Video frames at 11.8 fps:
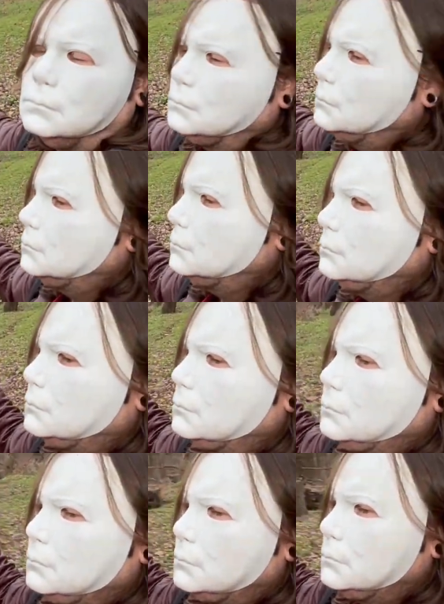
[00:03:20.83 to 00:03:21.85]
I
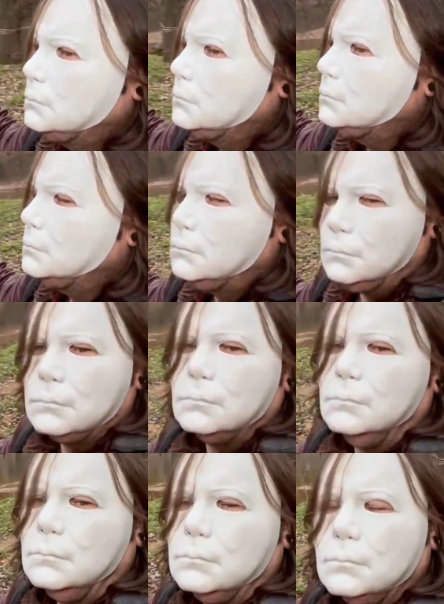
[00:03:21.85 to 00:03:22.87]
think it's right.
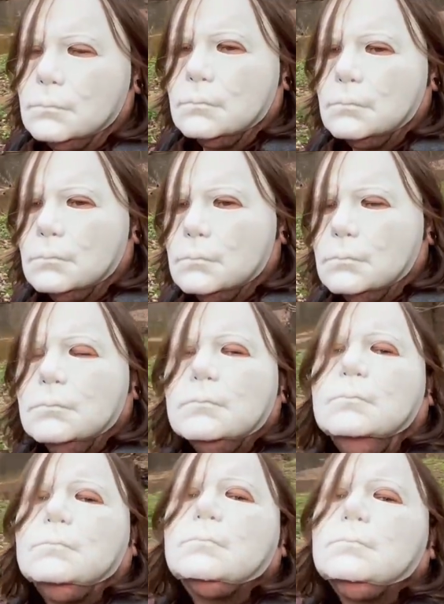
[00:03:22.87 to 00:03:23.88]

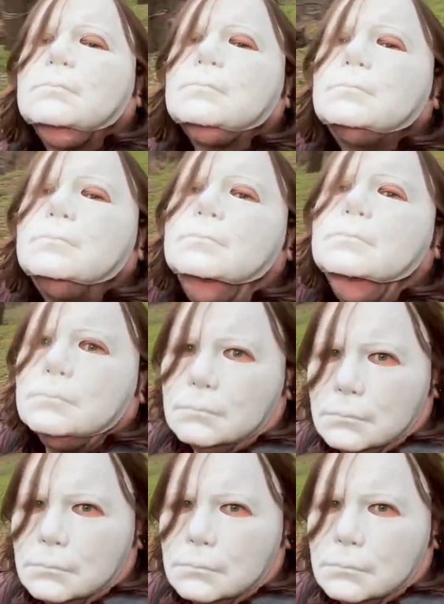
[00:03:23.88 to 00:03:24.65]
1985.